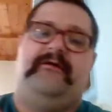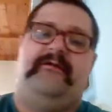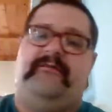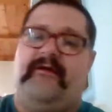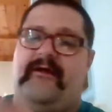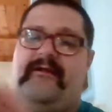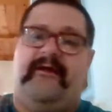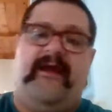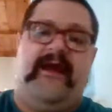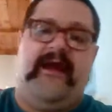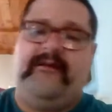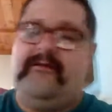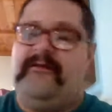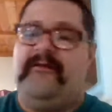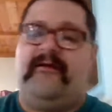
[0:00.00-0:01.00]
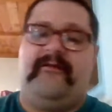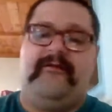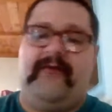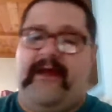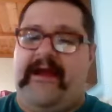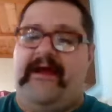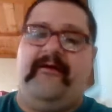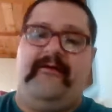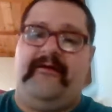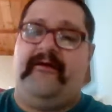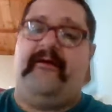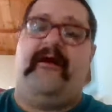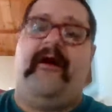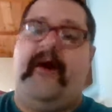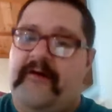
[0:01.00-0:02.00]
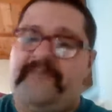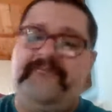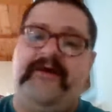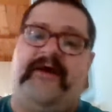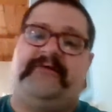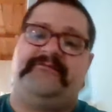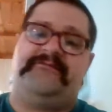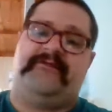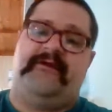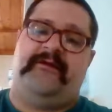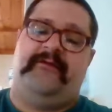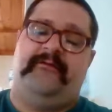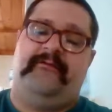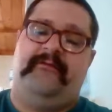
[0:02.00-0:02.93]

than any other area of that state.